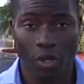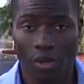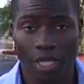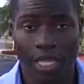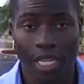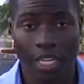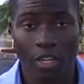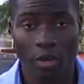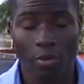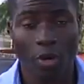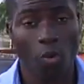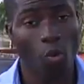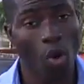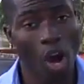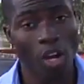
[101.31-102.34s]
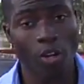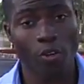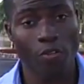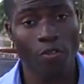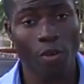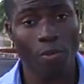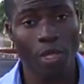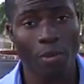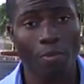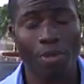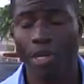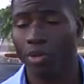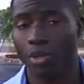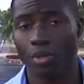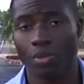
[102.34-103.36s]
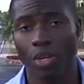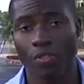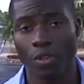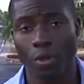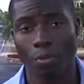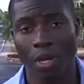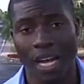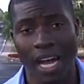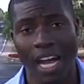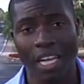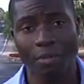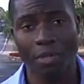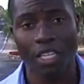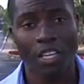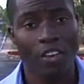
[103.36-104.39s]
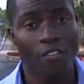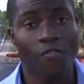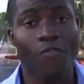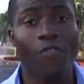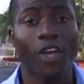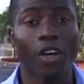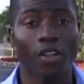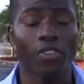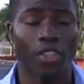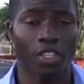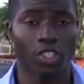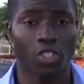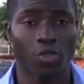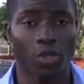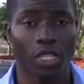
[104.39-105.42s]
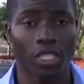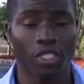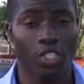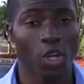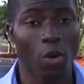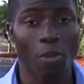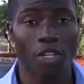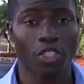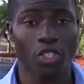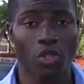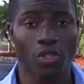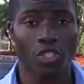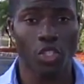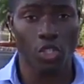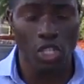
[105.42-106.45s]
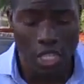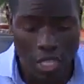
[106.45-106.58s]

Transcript: Hurricane Irma, water from the Imperial River behind me filled the street, so much so that you